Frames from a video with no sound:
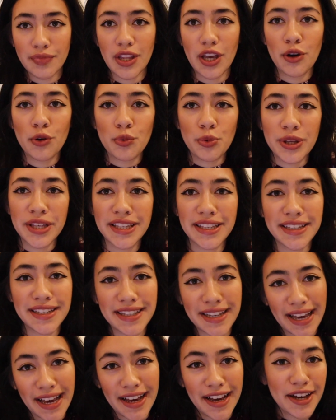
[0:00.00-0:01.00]
A
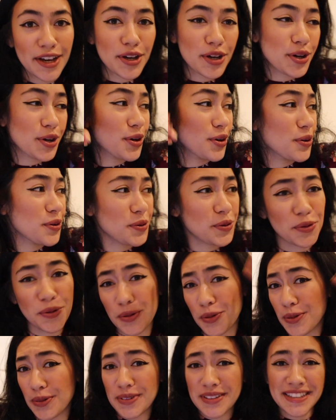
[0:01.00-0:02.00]
week
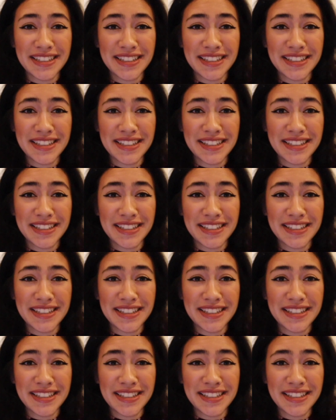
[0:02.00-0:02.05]
out.